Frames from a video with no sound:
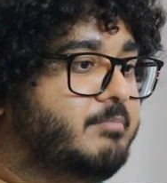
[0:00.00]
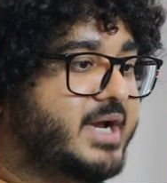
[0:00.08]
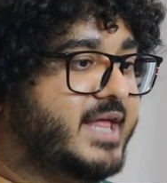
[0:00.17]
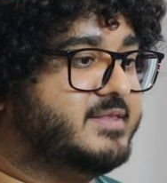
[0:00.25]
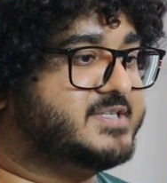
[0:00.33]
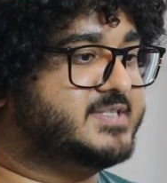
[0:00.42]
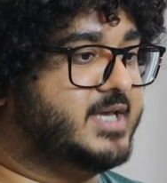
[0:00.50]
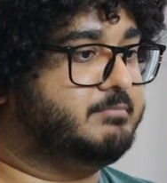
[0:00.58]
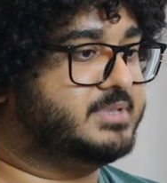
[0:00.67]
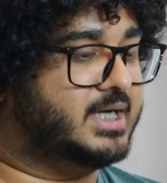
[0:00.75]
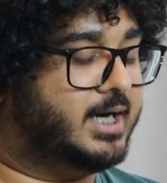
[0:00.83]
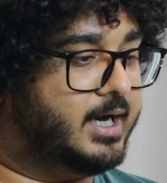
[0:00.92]
But at the
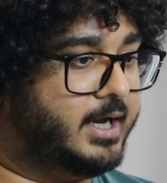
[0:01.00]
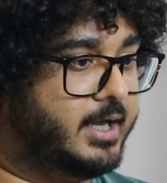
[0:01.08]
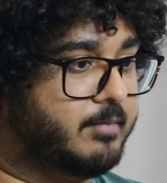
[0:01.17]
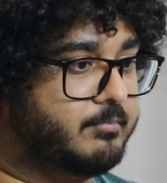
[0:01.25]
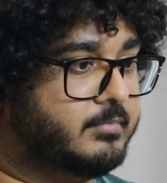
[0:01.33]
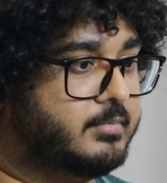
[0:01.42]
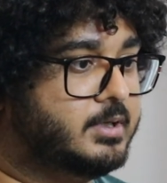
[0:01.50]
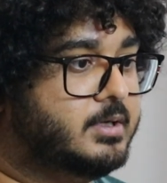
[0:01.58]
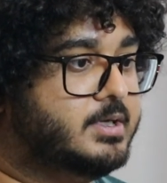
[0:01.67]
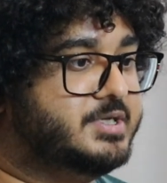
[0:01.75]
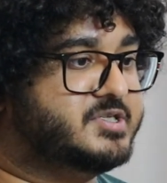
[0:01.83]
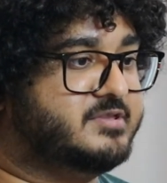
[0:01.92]
same time,
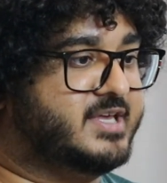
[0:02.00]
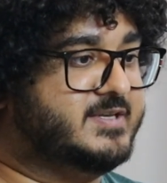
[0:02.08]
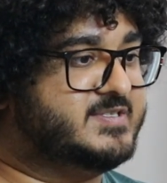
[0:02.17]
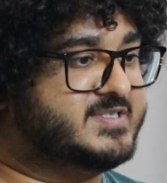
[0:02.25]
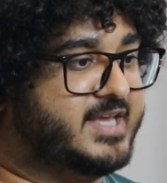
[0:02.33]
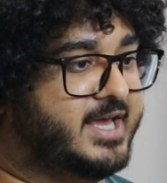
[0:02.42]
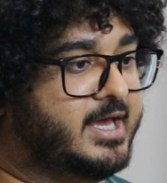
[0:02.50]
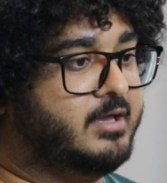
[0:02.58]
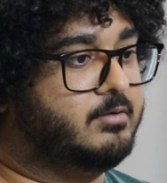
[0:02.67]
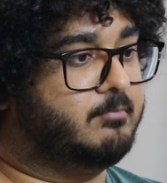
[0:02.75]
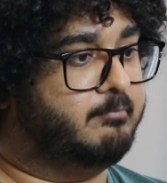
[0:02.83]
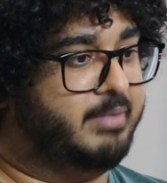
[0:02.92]
to then
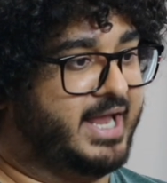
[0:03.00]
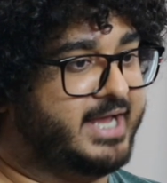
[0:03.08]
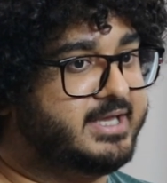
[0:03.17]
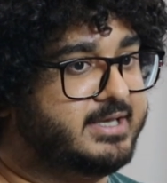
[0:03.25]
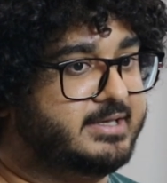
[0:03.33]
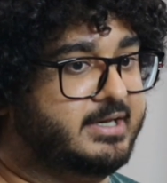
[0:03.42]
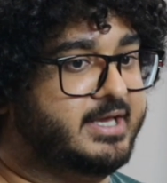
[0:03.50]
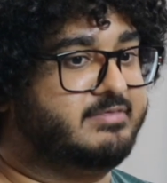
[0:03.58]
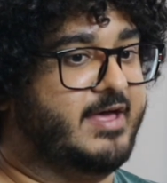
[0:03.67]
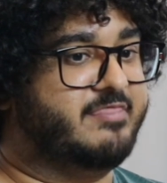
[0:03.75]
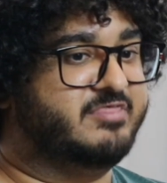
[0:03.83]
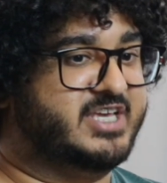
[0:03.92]
say blanketly
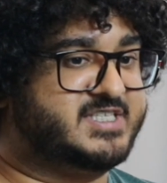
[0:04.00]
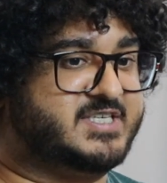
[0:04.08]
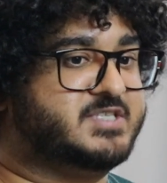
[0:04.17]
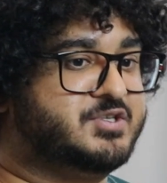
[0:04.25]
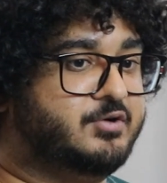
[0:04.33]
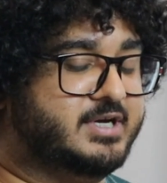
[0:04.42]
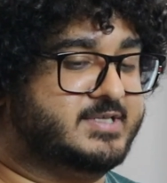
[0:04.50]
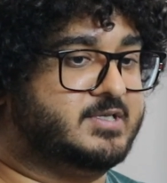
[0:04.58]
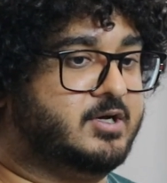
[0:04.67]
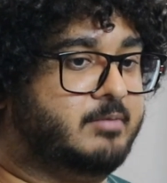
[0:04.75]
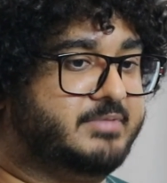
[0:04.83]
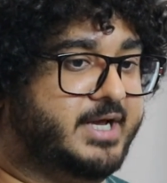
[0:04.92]
that this is not
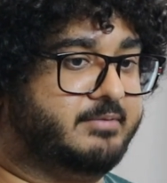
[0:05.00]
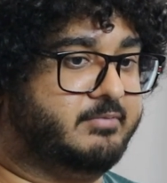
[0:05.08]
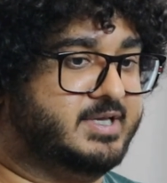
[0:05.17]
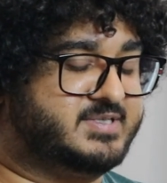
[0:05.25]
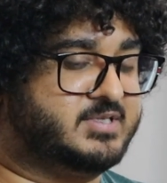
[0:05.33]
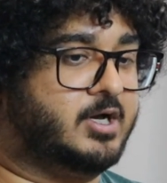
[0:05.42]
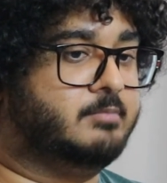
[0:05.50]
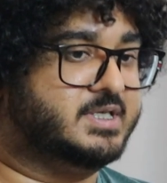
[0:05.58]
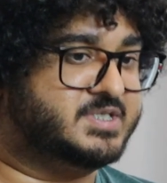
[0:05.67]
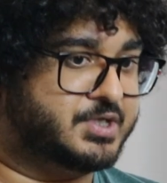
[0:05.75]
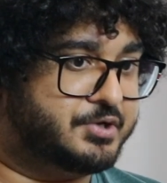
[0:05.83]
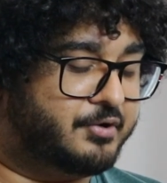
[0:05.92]
Islam, that Islam
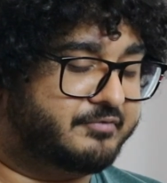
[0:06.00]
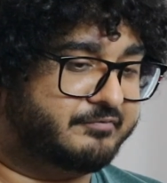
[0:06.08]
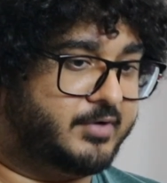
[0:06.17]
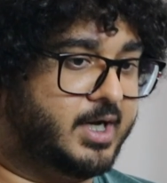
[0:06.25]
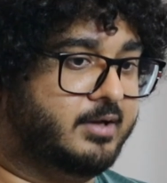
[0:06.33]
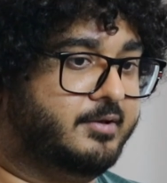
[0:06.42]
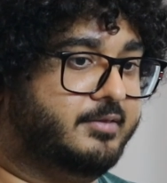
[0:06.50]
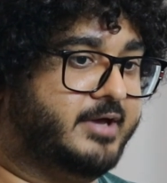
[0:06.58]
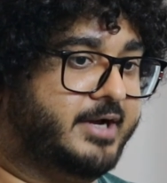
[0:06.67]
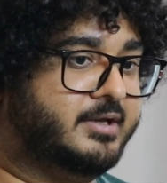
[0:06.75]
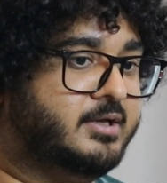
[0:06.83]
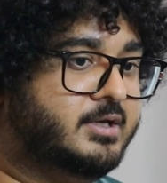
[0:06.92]
is not violent,
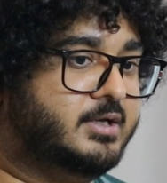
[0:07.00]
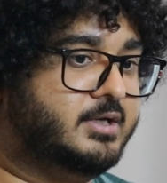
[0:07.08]
that